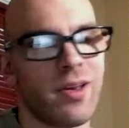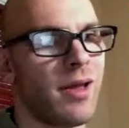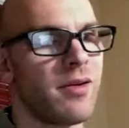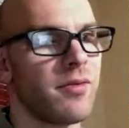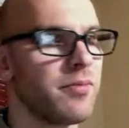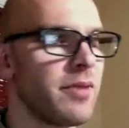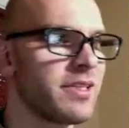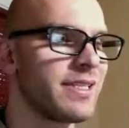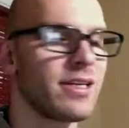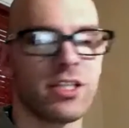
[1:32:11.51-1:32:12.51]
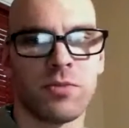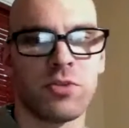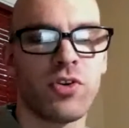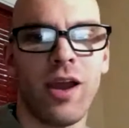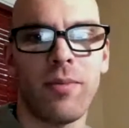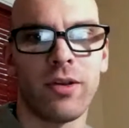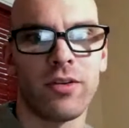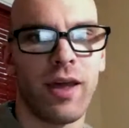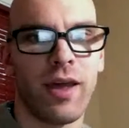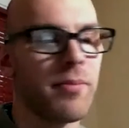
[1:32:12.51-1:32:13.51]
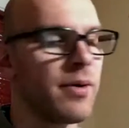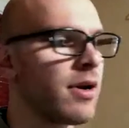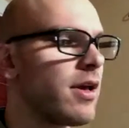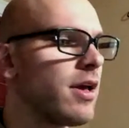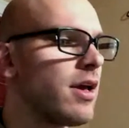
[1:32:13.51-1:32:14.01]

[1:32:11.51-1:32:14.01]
I'm not necessarily subscribing to that, but